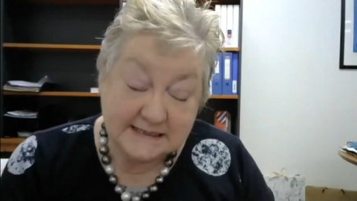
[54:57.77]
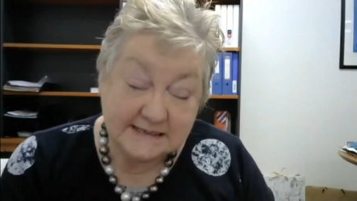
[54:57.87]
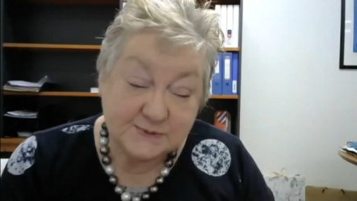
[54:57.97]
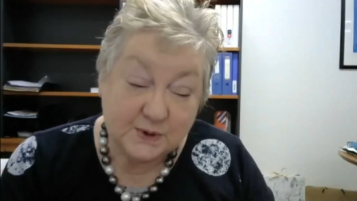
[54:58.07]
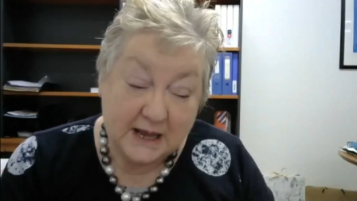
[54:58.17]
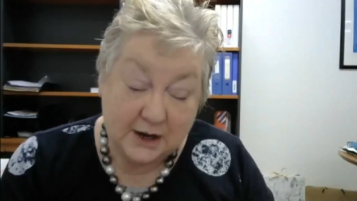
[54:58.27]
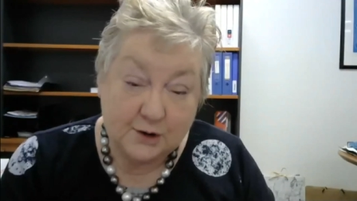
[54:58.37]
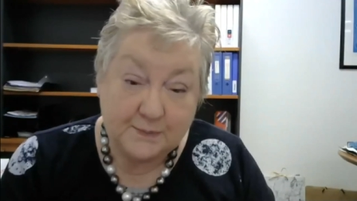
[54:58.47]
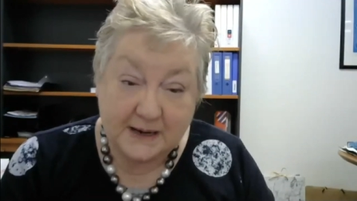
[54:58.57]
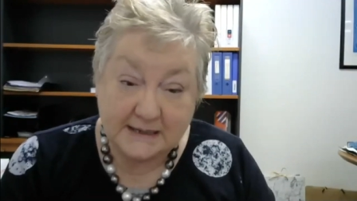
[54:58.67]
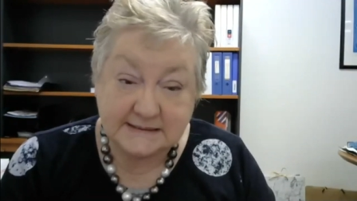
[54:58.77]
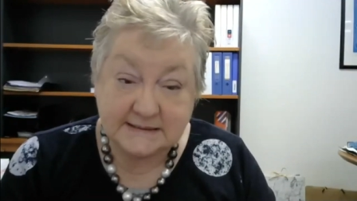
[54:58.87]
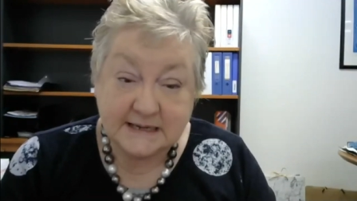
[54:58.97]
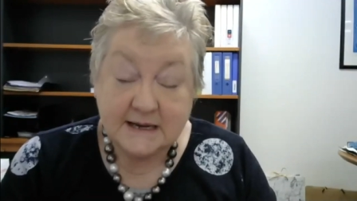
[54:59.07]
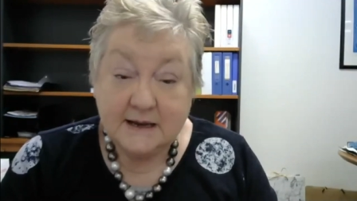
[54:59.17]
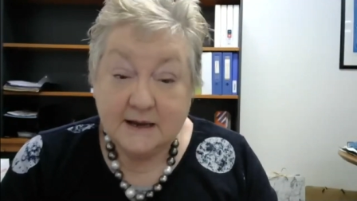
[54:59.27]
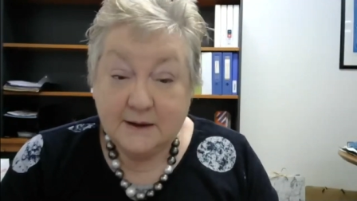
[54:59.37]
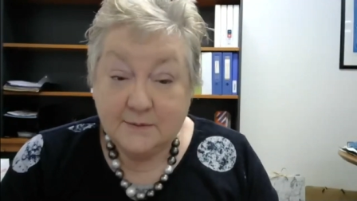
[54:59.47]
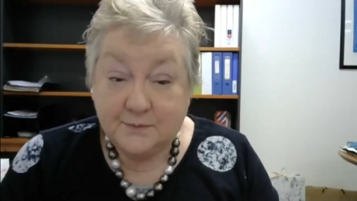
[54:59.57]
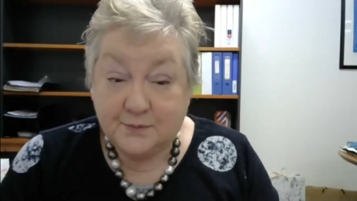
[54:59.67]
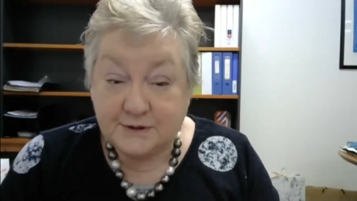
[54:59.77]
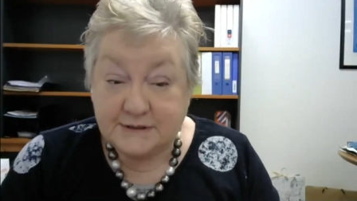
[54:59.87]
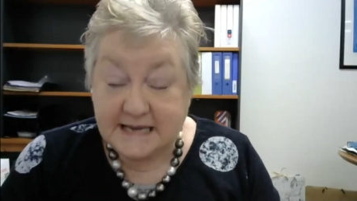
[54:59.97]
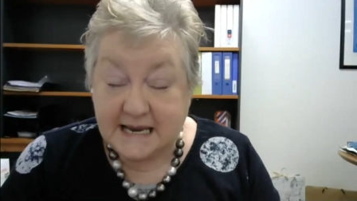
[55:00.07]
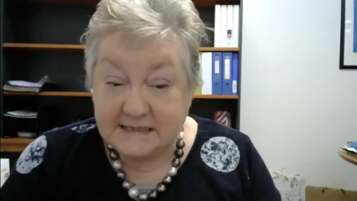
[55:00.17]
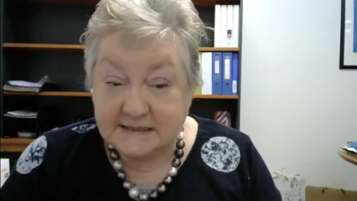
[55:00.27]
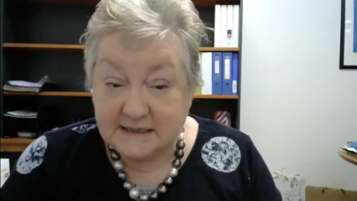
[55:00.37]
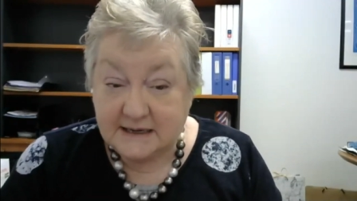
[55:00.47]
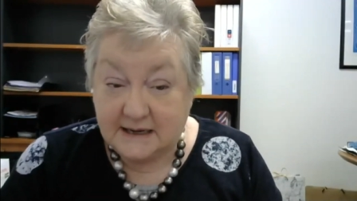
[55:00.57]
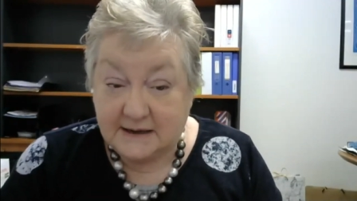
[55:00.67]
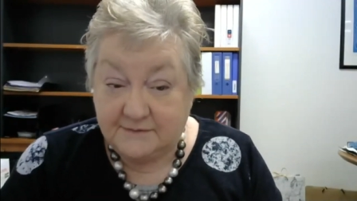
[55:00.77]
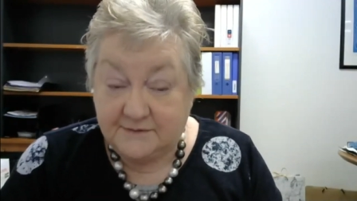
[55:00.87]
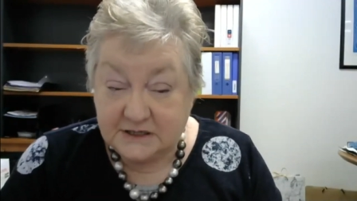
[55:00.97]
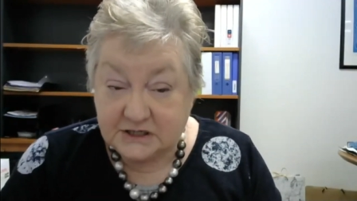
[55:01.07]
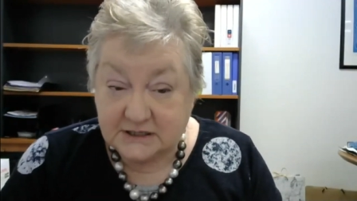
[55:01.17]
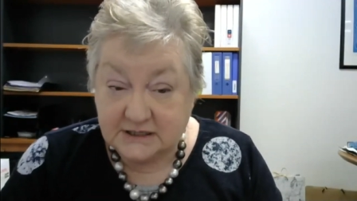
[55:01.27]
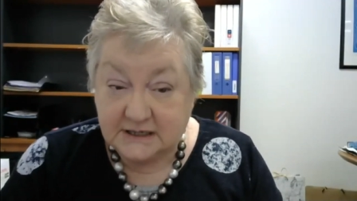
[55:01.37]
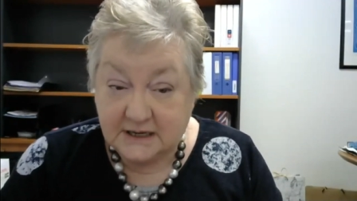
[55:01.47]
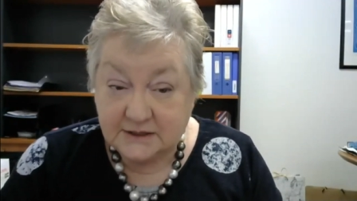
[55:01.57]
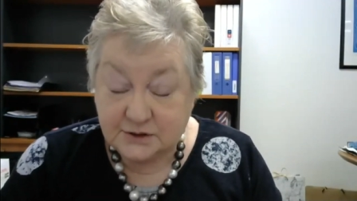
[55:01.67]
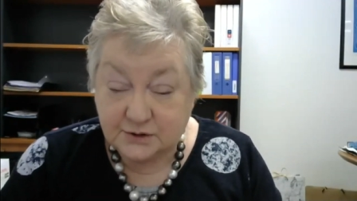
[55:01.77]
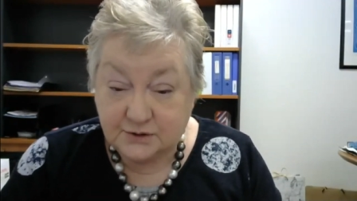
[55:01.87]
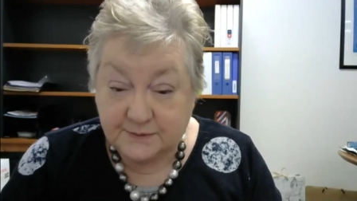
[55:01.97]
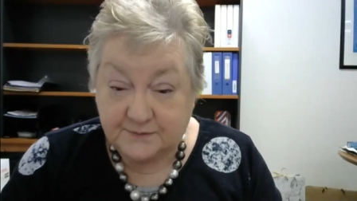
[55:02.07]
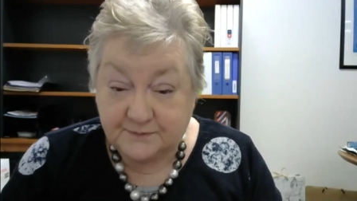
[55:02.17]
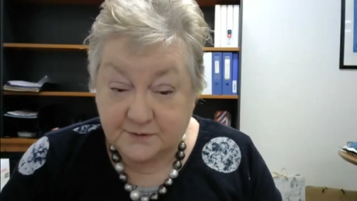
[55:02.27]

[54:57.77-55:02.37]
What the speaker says: This will help us present a vision to the